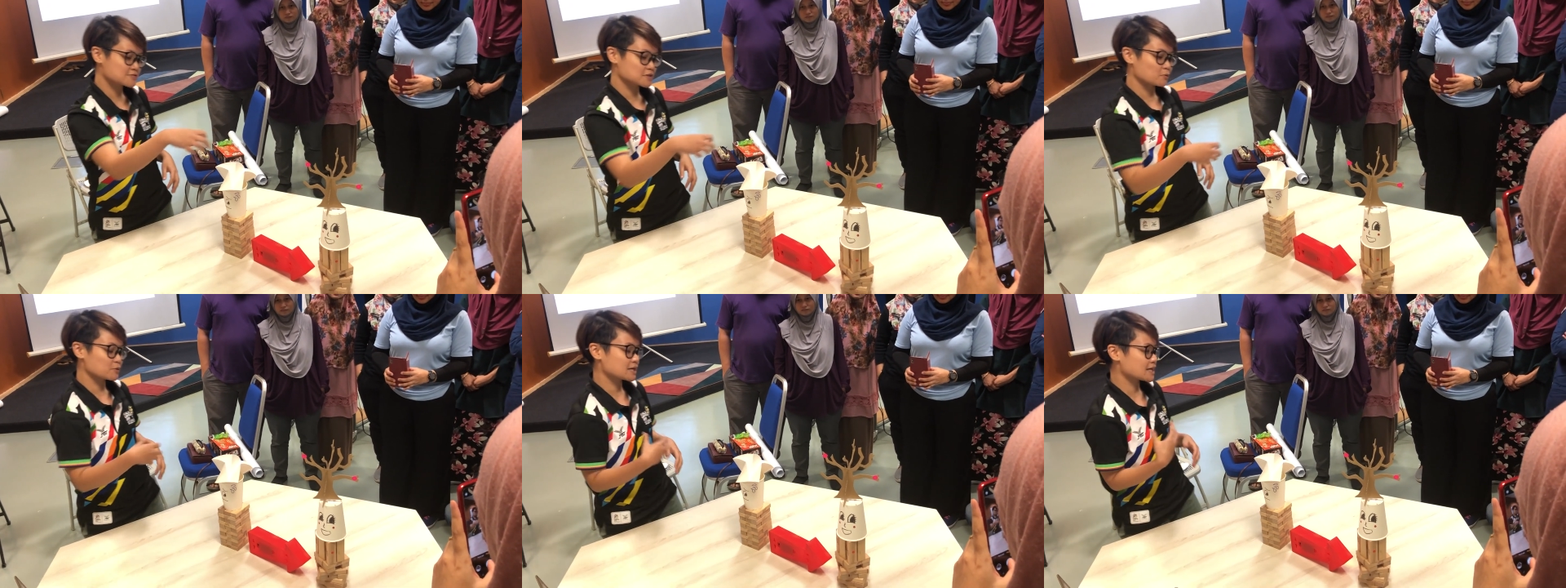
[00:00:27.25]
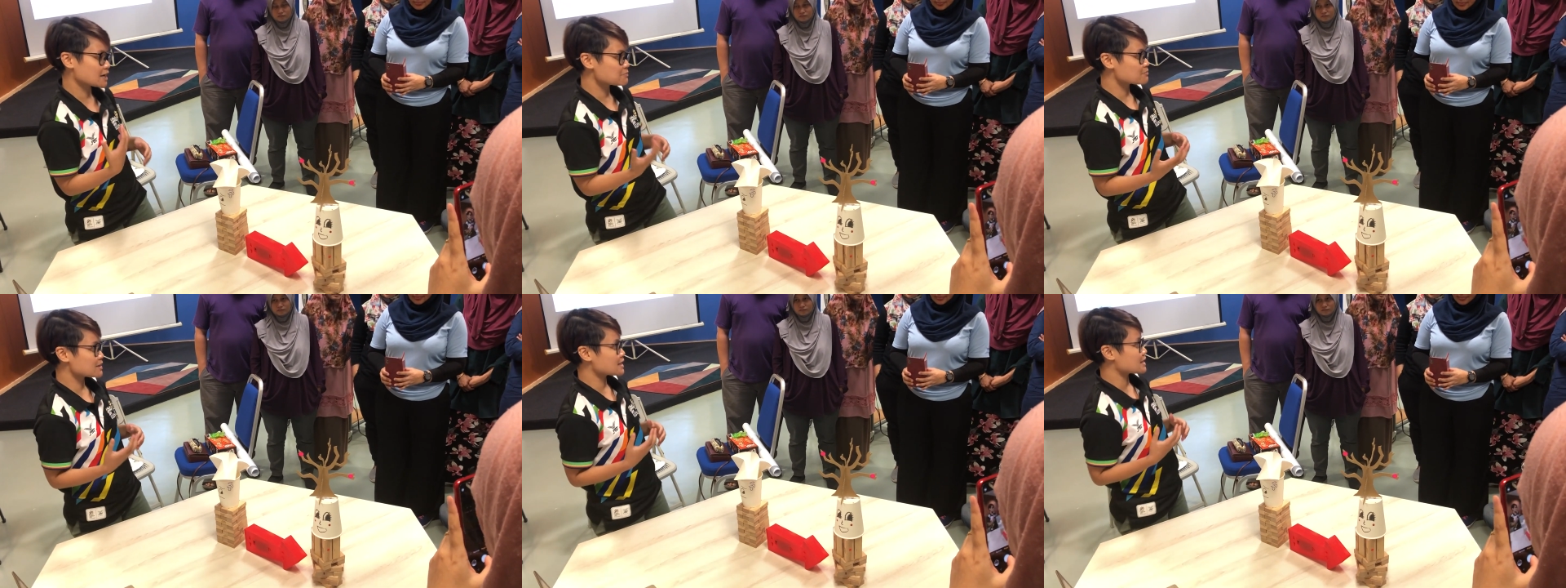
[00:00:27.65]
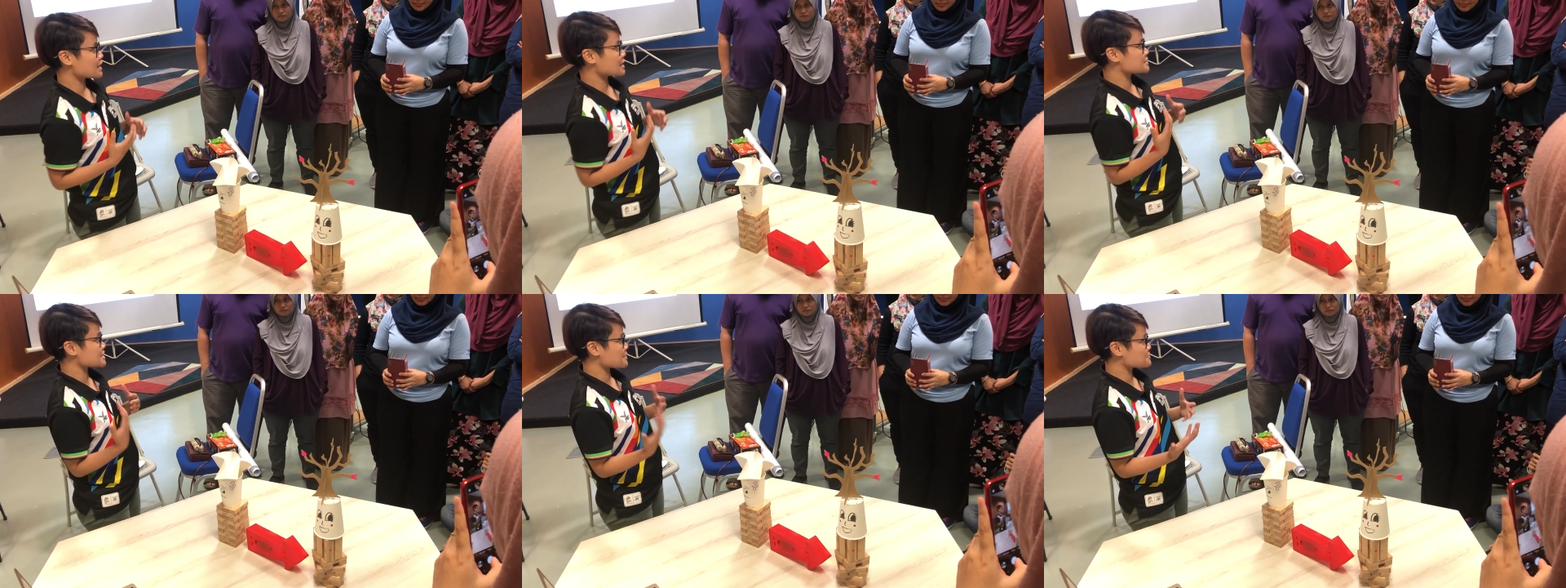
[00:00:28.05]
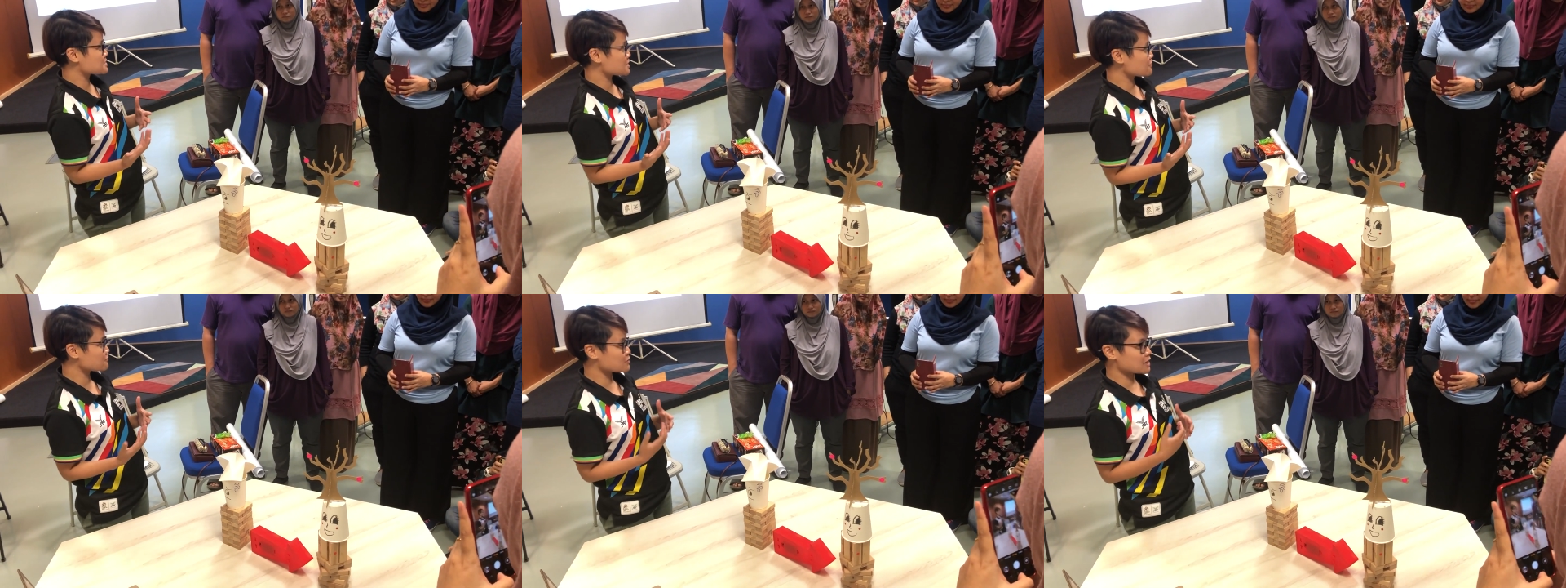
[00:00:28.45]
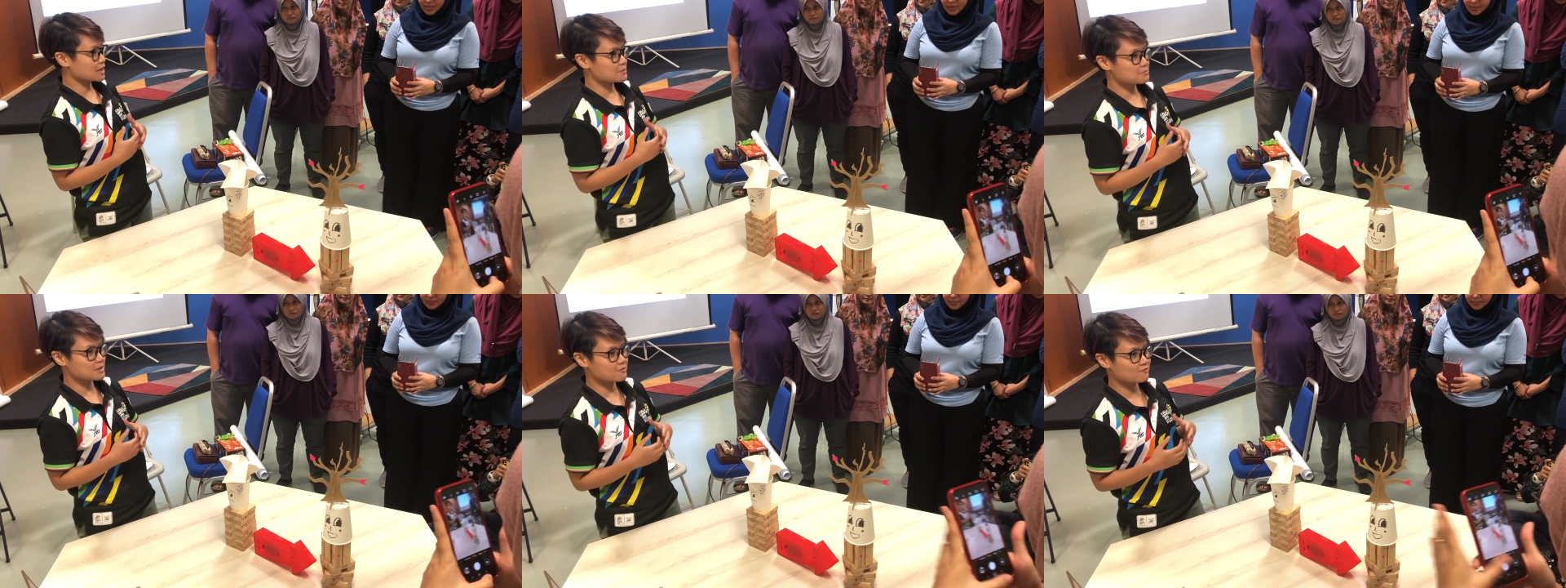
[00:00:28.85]
So we can be adaptive, we
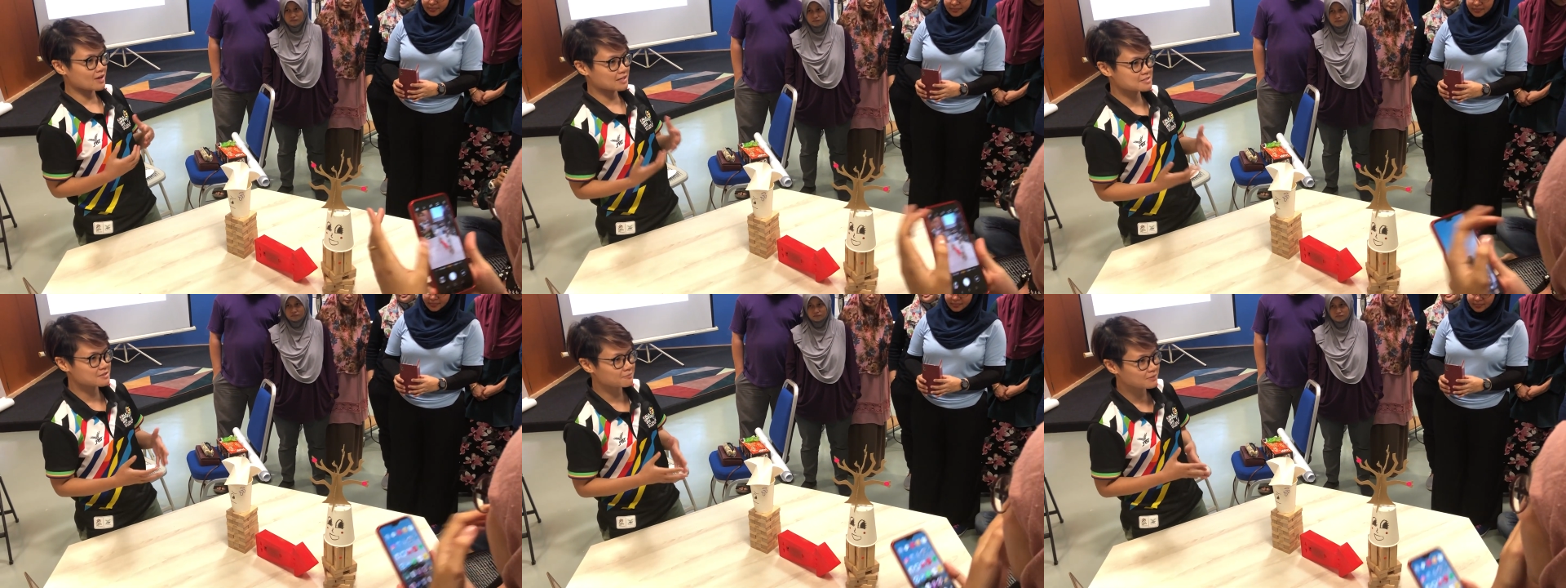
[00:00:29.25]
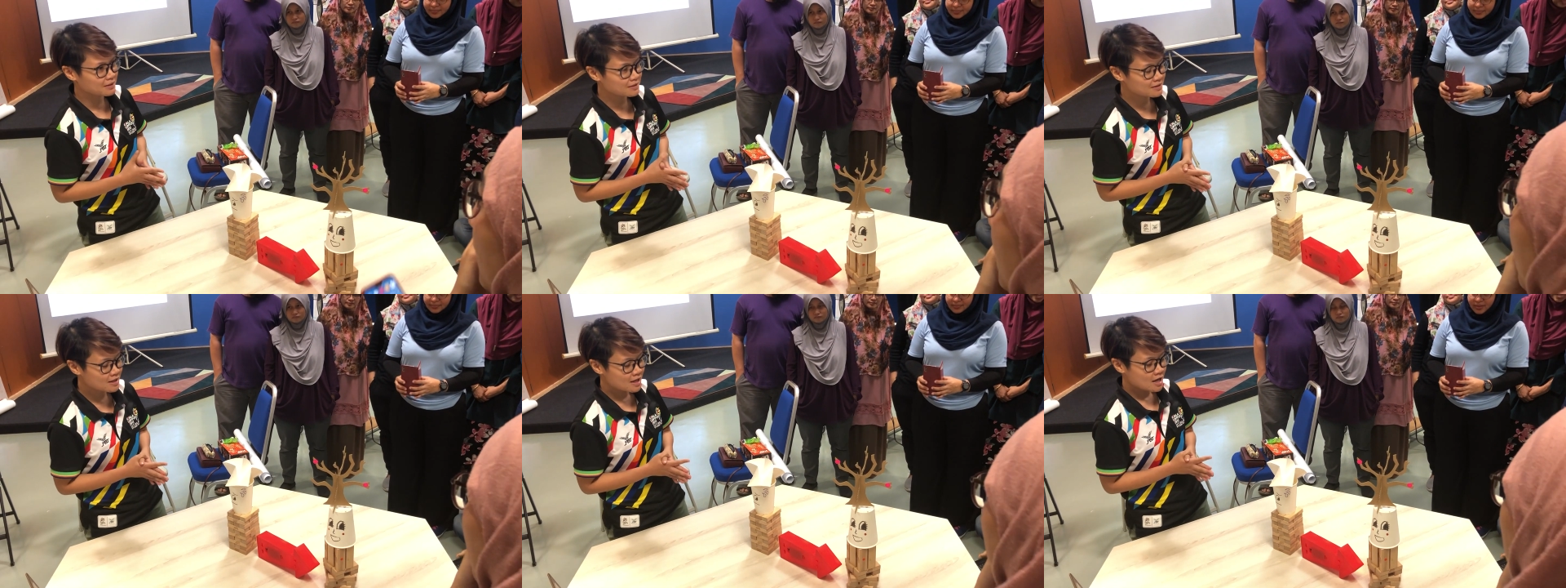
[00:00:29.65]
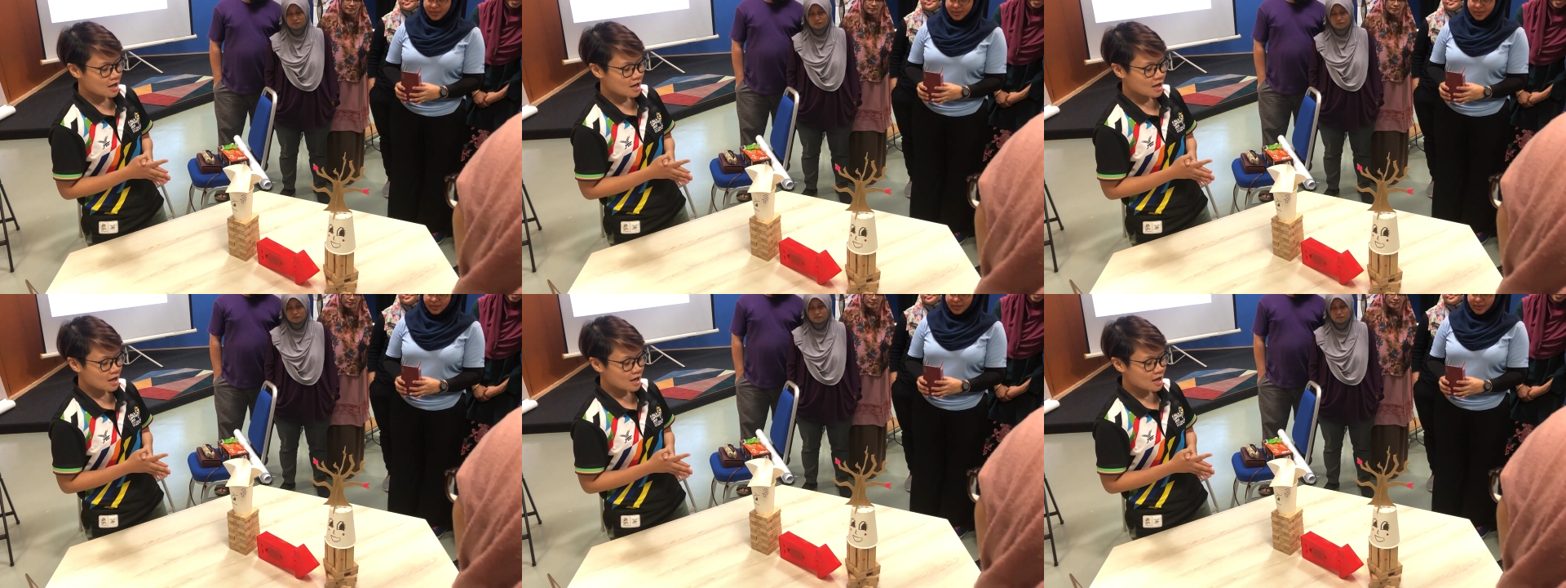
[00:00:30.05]
can be flexible,